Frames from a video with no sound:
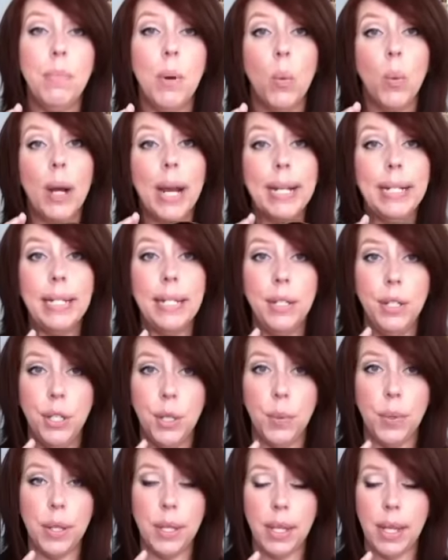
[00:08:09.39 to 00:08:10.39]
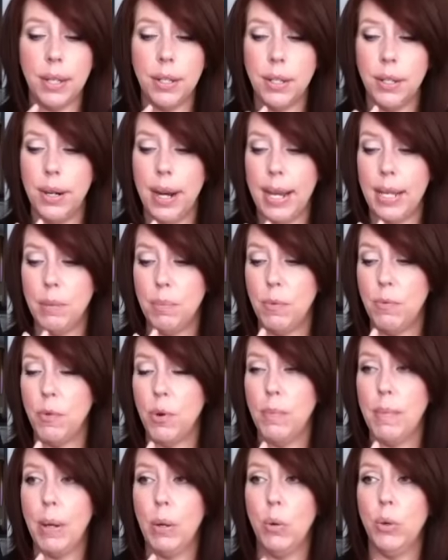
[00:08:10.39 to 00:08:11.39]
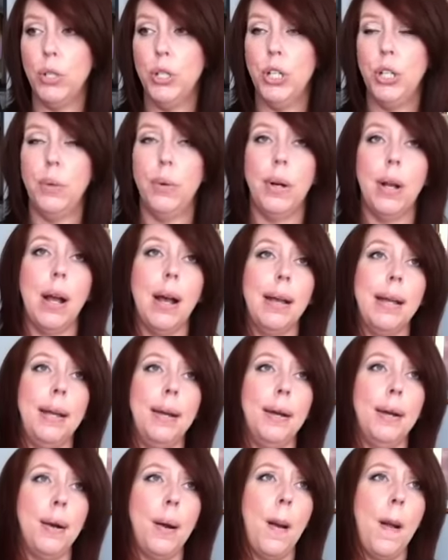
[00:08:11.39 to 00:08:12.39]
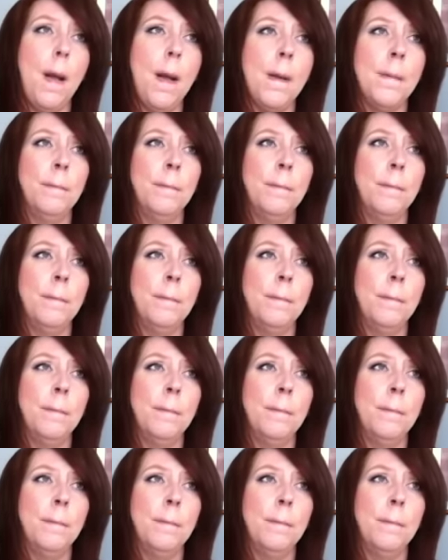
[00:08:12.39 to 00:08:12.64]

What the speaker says: But what I did do with it yesterday is before my horseshoer got here,